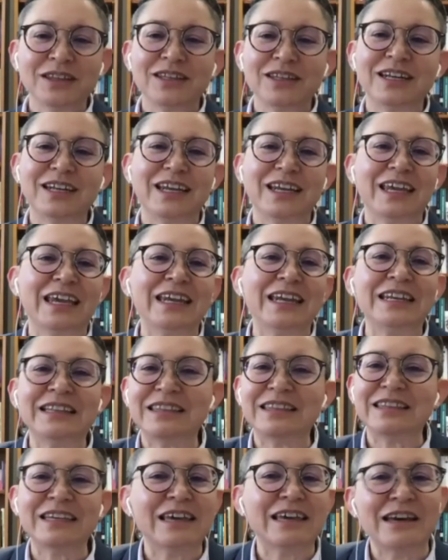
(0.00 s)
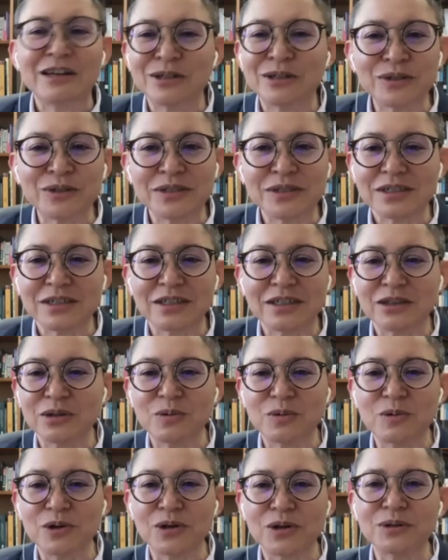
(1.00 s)
than anything else in the
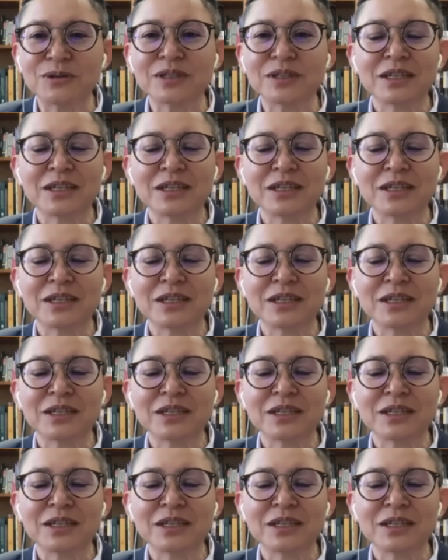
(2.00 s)
world.